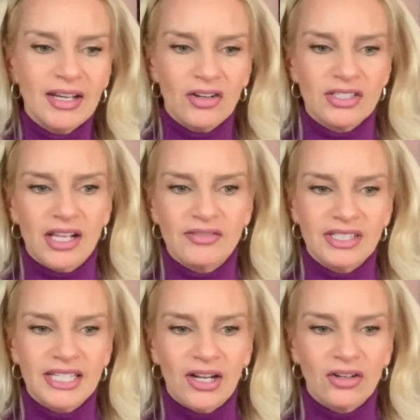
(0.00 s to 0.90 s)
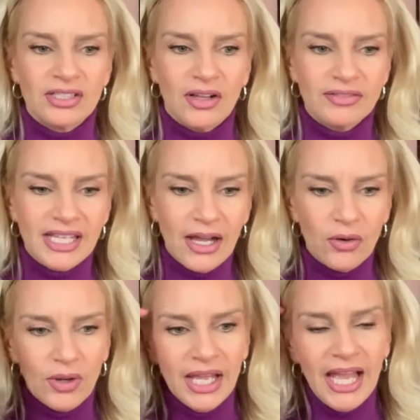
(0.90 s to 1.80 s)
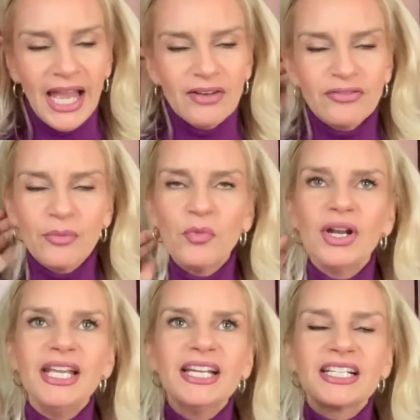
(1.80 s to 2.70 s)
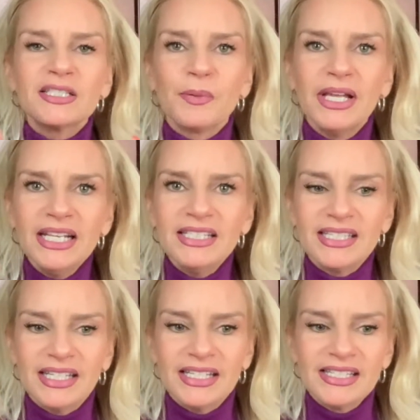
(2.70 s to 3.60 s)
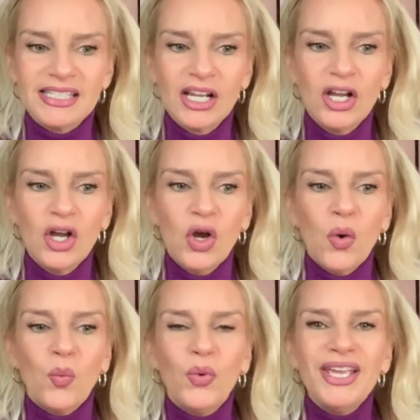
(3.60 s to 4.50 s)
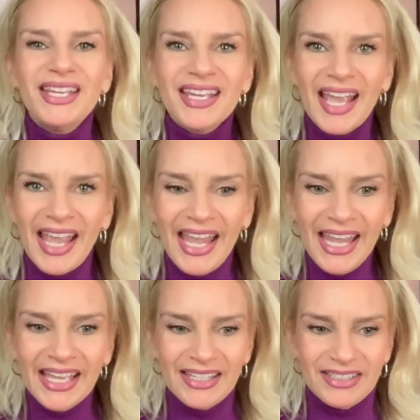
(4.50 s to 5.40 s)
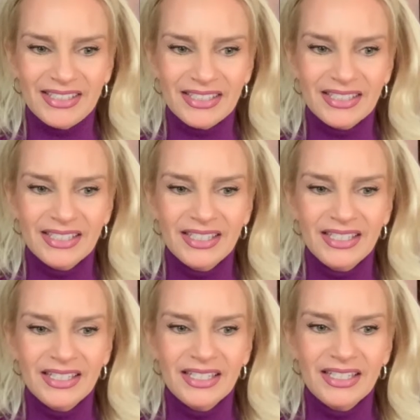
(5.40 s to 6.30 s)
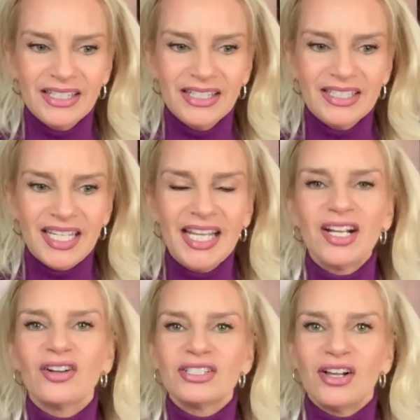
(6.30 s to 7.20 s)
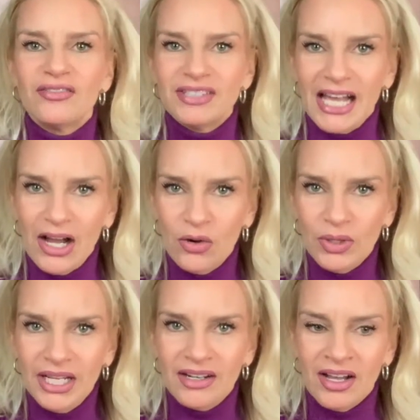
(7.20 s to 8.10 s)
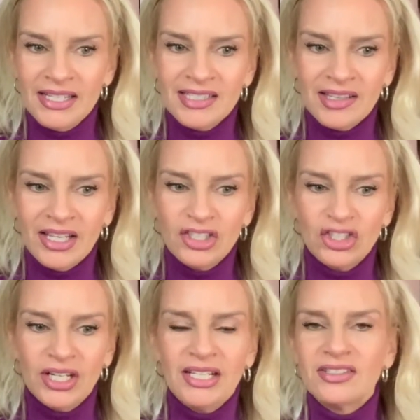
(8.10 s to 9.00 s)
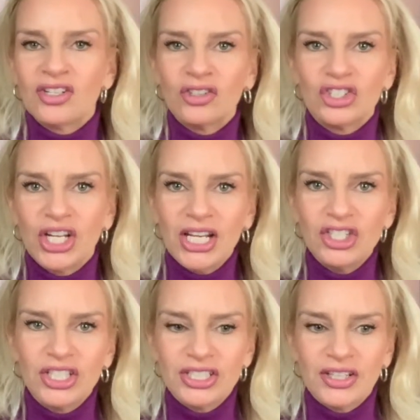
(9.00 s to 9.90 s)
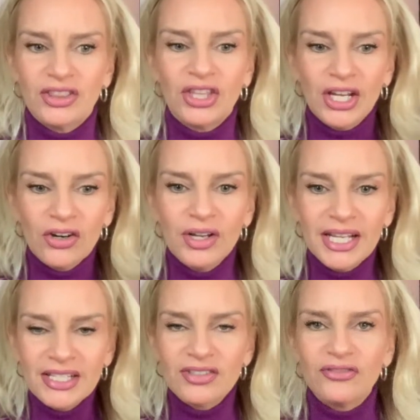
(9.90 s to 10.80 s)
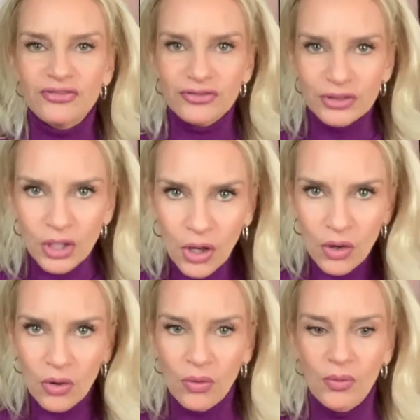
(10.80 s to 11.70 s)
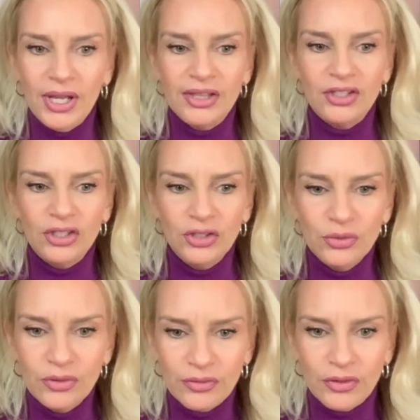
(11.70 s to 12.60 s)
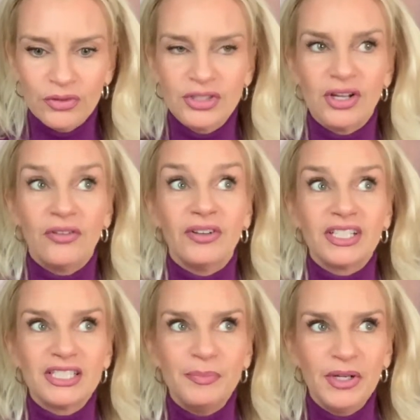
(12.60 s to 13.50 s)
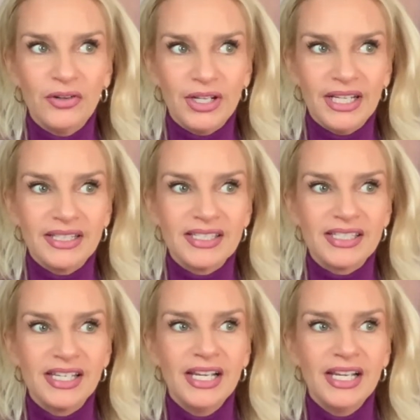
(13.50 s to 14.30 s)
ourselves and take ourselves out? And from what he explains is, we can't take ourselves out in isolation and start changing things. There is a flow in the universe of experience